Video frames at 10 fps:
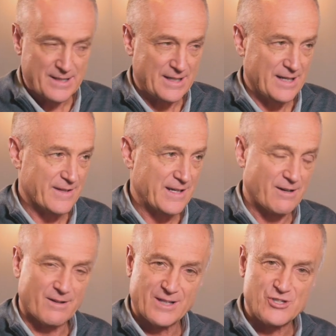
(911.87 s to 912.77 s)
the
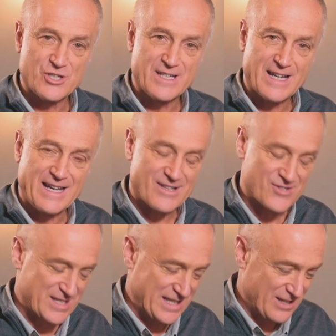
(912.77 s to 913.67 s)
Carolingian
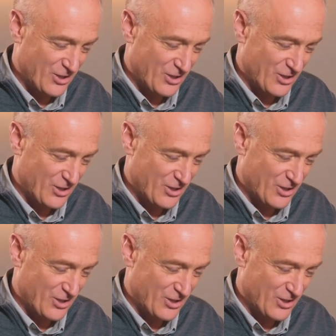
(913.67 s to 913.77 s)
dynasty.